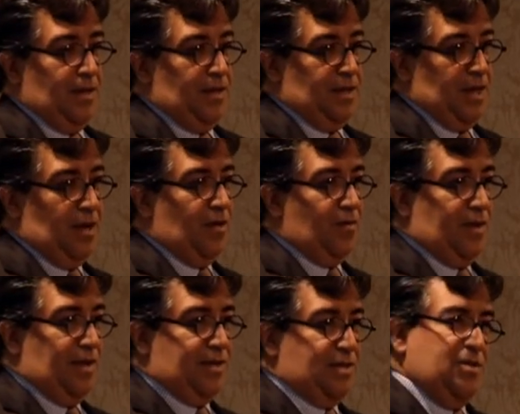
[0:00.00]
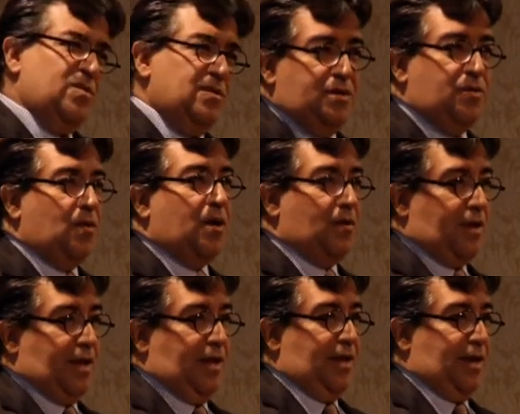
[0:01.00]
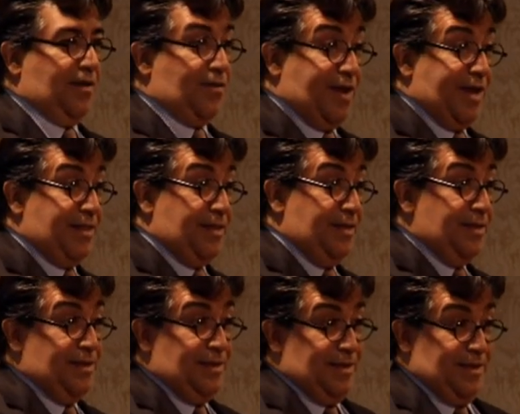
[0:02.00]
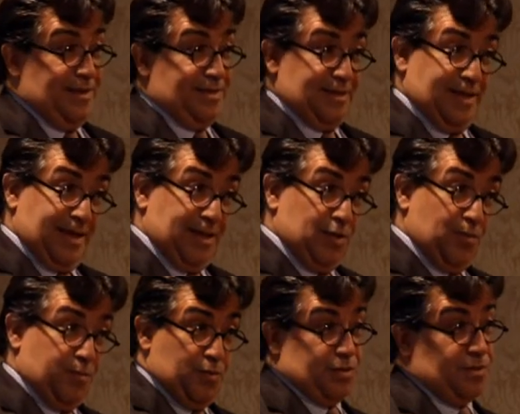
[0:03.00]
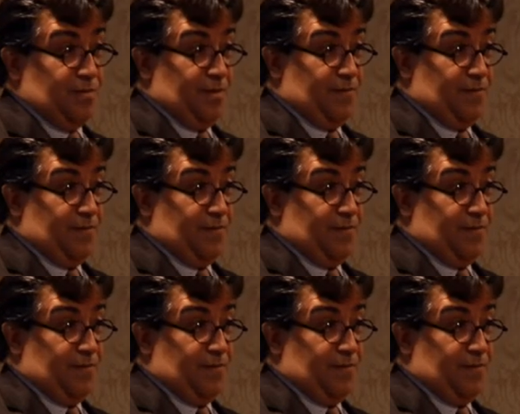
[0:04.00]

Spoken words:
Yellow is, you are okay. And red is, you put some